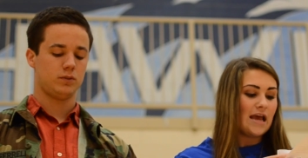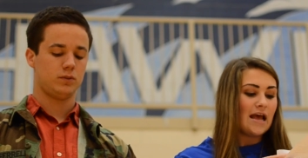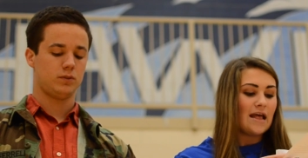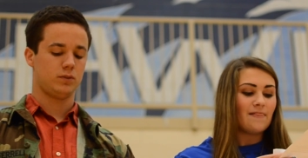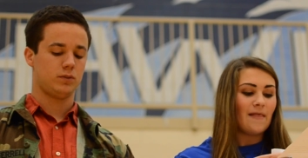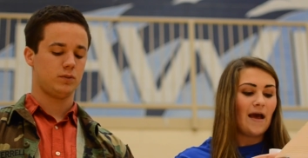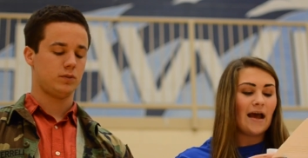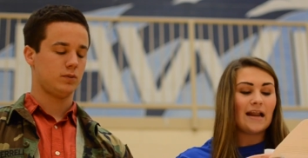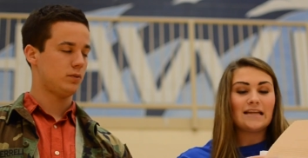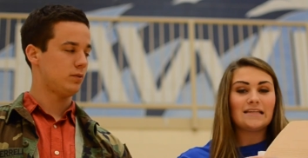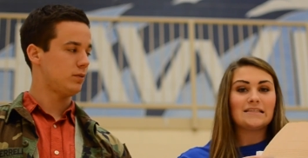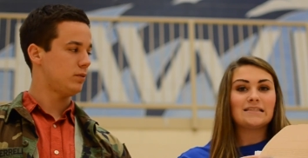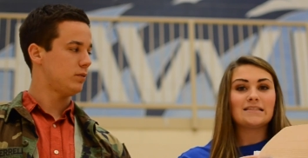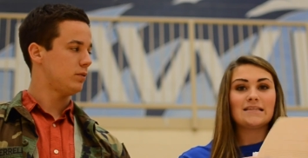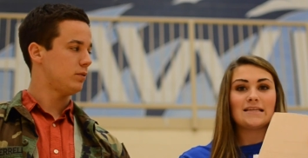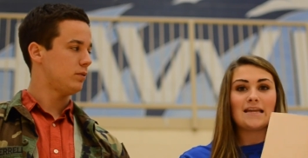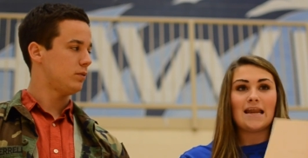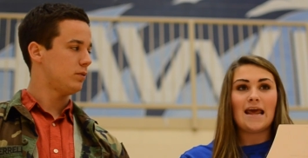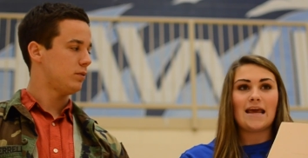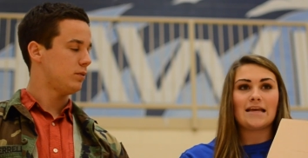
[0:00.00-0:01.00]
Speaker 1: That is
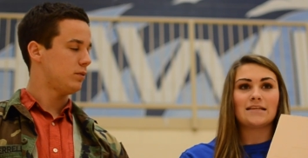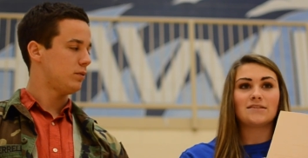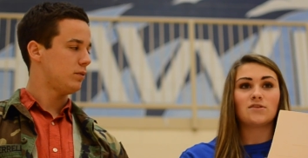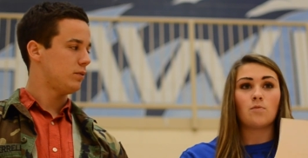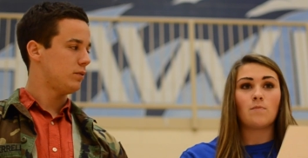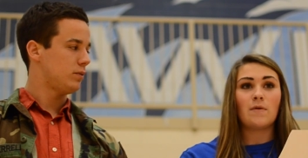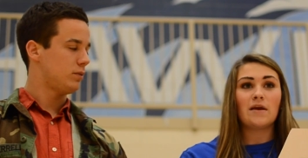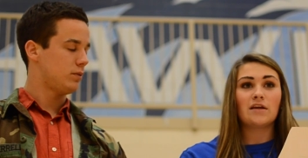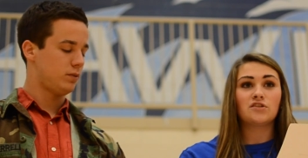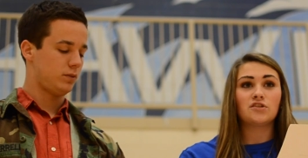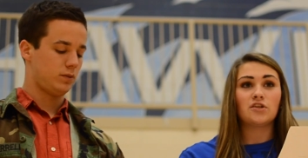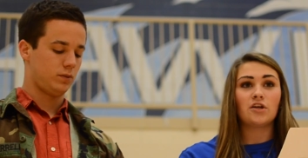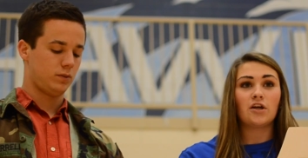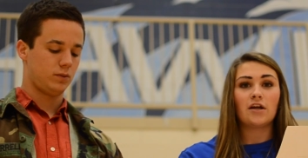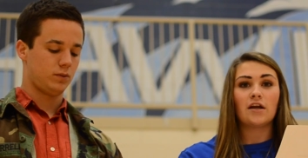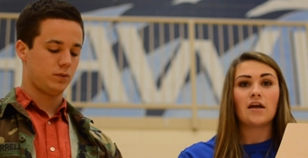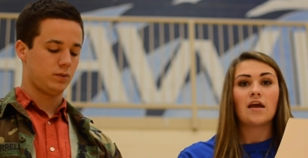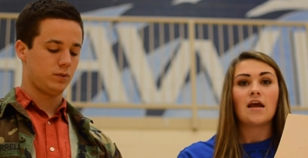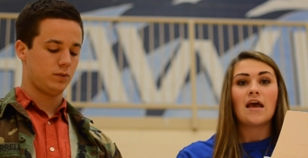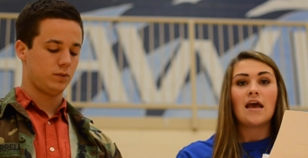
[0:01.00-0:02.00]
today, so make
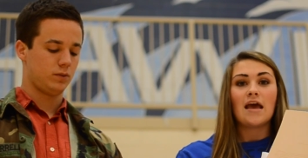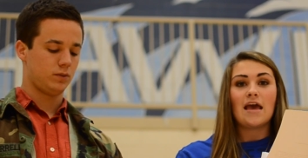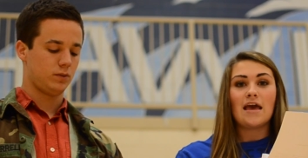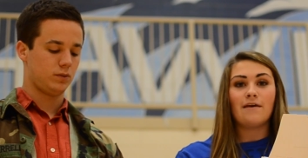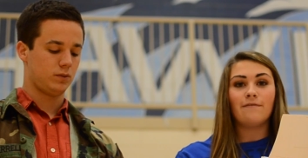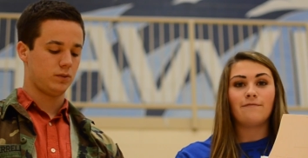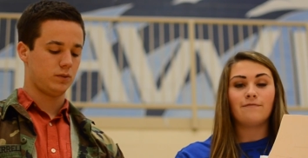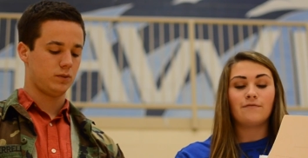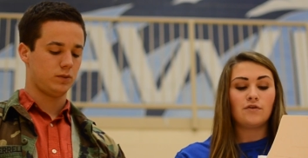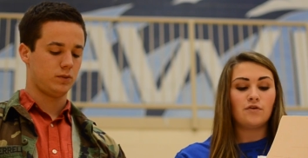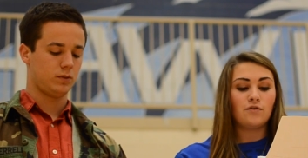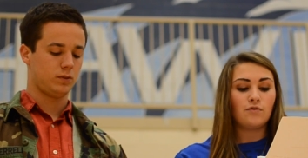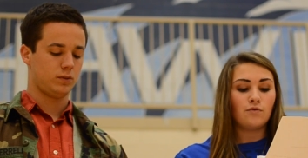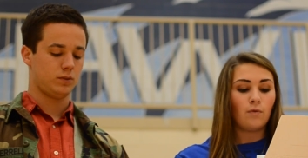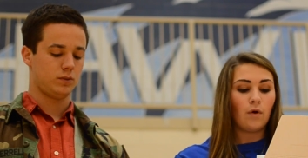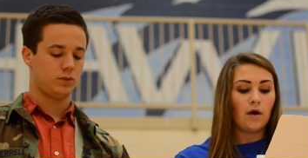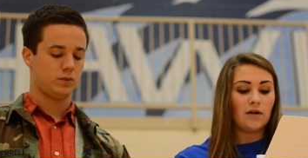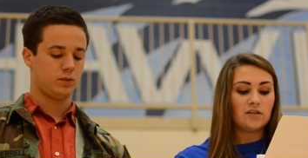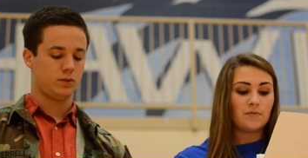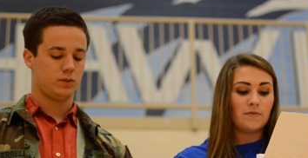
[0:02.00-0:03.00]
sure if you
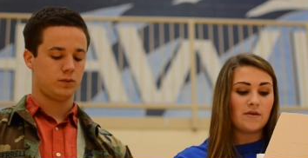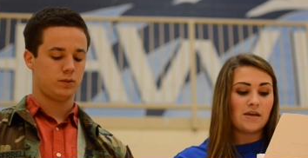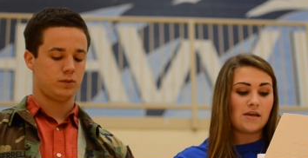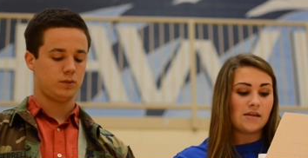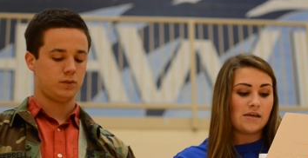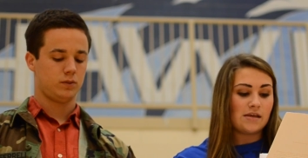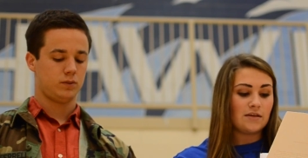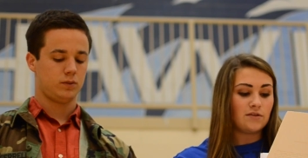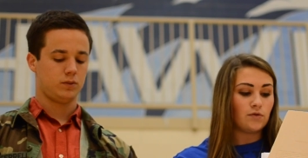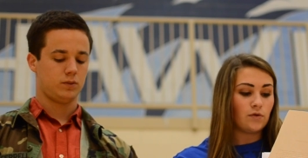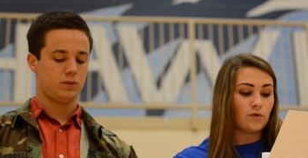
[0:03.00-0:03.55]
want to be in East